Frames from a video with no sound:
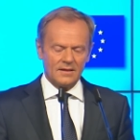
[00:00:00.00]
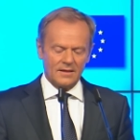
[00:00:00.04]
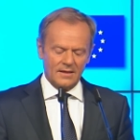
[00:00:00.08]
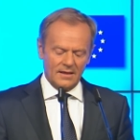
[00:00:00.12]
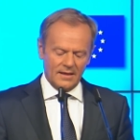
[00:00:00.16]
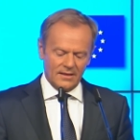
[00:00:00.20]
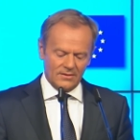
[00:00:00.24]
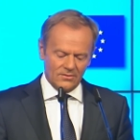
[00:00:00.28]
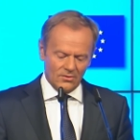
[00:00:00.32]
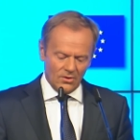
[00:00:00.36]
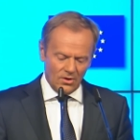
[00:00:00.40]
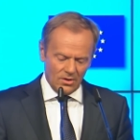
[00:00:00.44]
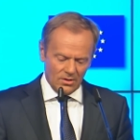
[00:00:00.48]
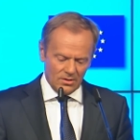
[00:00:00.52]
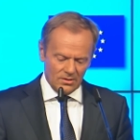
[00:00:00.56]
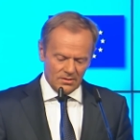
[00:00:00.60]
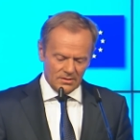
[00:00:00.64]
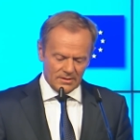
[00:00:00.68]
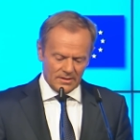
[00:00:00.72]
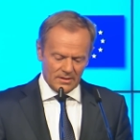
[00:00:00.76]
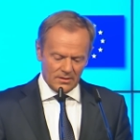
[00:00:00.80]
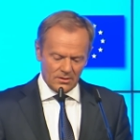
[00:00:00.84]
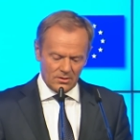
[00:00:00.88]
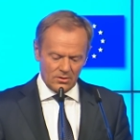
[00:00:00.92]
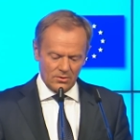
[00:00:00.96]
an
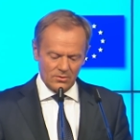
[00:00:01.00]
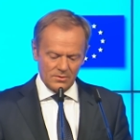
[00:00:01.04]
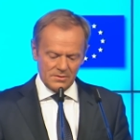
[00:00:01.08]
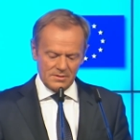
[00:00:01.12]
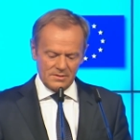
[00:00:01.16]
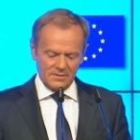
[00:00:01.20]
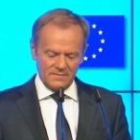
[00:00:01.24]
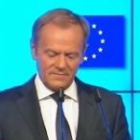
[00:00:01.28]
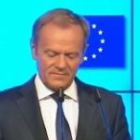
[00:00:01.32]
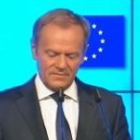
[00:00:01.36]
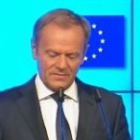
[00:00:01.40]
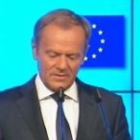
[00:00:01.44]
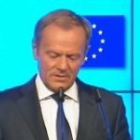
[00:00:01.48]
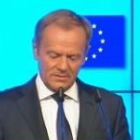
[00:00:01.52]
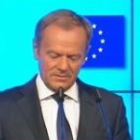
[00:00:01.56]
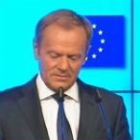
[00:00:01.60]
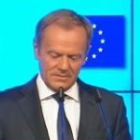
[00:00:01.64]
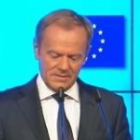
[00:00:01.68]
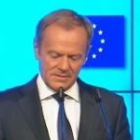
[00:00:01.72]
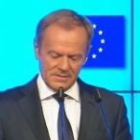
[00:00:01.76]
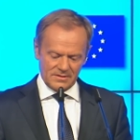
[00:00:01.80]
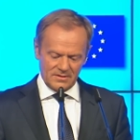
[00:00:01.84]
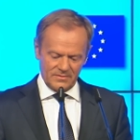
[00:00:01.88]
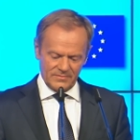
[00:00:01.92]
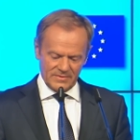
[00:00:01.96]
all-inclusive,
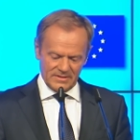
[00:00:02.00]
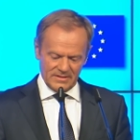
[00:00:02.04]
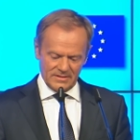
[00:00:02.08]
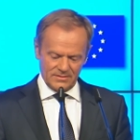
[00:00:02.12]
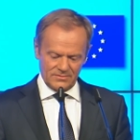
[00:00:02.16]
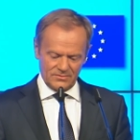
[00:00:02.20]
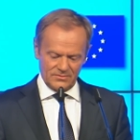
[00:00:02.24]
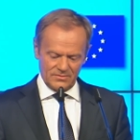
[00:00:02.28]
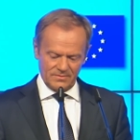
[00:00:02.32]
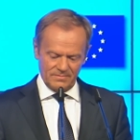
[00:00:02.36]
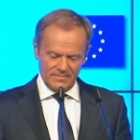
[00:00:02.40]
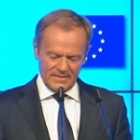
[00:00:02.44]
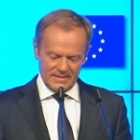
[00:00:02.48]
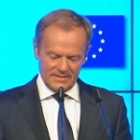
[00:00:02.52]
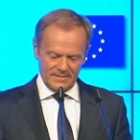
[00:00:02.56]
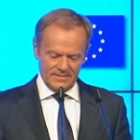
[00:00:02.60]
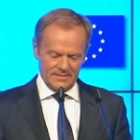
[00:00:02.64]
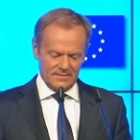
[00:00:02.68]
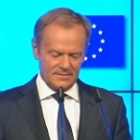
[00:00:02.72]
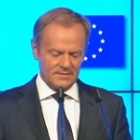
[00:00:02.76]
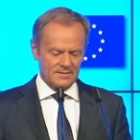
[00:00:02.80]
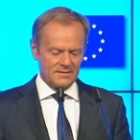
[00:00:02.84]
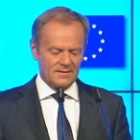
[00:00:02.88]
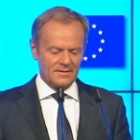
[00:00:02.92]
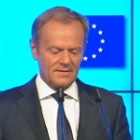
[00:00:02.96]
non-discriminatory
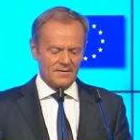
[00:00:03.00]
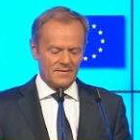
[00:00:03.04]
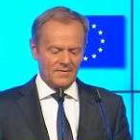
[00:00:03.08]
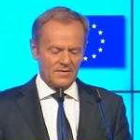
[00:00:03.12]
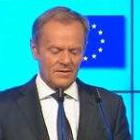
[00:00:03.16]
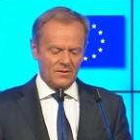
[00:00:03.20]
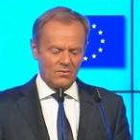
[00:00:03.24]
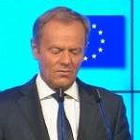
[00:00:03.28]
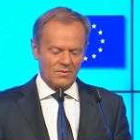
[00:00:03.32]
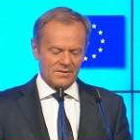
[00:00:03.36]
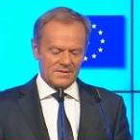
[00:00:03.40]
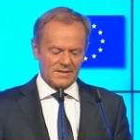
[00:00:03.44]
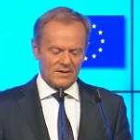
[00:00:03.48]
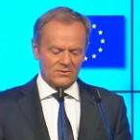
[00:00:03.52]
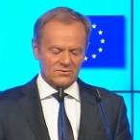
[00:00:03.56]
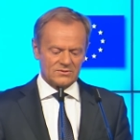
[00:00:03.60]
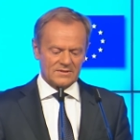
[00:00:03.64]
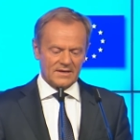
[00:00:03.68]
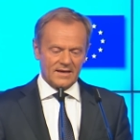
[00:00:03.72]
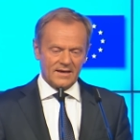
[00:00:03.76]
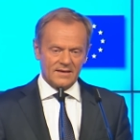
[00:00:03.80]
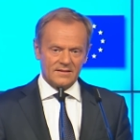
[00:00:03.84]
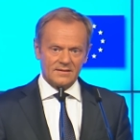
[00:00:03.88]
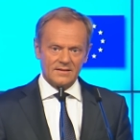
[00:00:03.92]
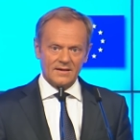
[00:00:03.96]
manner without
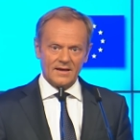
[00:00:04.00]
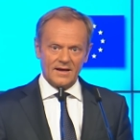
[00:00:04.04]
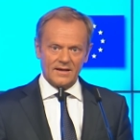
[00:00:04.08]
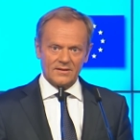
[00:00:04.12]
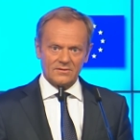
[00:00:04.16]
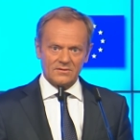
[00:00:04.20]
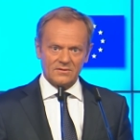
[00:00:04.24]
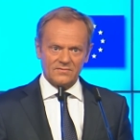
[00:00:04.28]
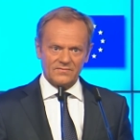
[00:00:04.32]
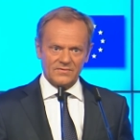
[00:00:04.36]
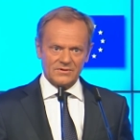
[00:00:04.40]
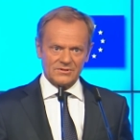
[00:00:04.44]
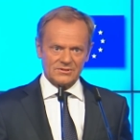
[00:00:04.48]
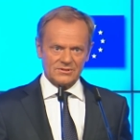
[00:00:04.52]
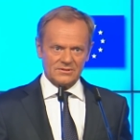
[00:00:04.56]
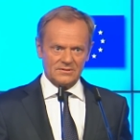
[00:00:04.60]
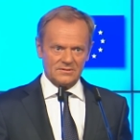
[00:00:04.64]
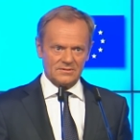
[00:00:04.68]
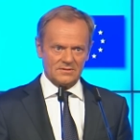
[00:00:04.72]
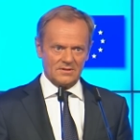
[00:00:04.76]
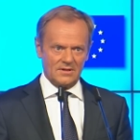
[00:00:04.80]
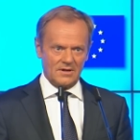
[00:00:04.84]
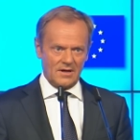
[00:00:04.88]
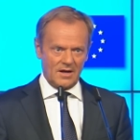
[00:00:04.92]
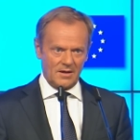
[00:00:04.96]
any
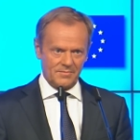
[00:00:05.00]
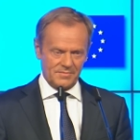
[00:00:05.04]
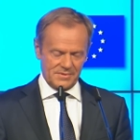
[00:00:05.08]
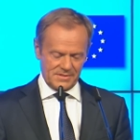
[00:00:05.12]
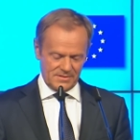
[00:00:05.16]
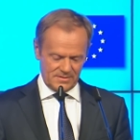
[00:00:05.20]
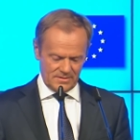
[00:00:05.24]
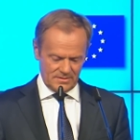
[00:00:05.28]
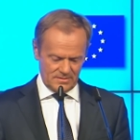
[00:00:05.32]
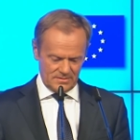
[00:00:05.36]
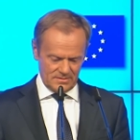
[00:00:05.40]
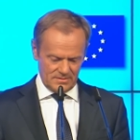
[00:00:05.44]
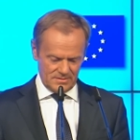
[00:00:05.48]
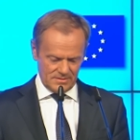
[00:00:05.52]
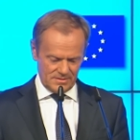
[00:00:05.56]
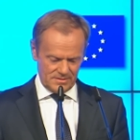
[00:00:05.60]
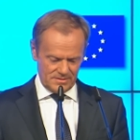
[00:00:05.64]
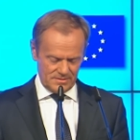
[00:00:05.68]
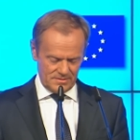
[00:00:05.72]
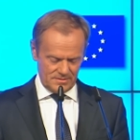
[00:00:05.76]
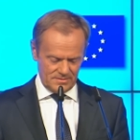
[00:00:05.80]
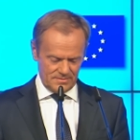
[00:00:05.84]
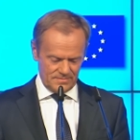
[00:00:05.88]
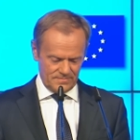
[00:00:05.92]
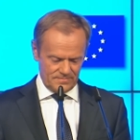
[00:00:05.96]
artificial obstacles.